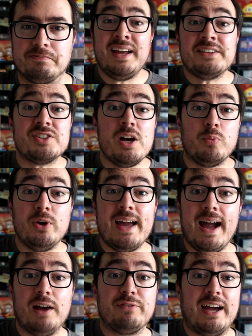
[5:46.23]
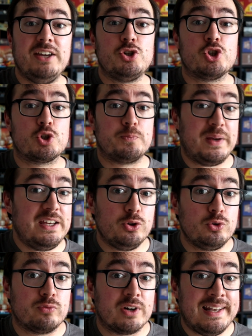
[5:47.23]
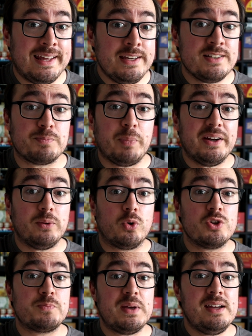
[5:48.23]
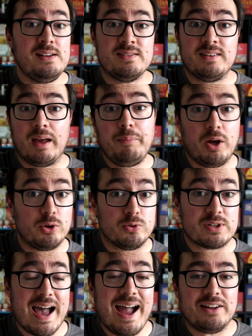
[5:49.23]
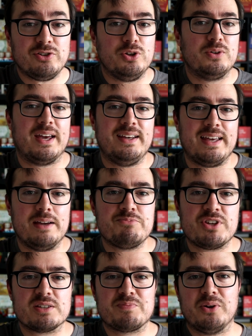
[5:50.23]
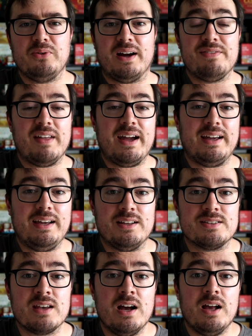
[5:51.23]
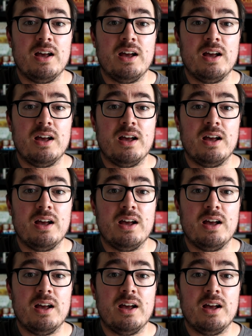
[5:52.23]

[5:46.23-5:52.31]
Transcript: Next up we have a Spiel release, but it was being demoed at U K Games Expo, and that is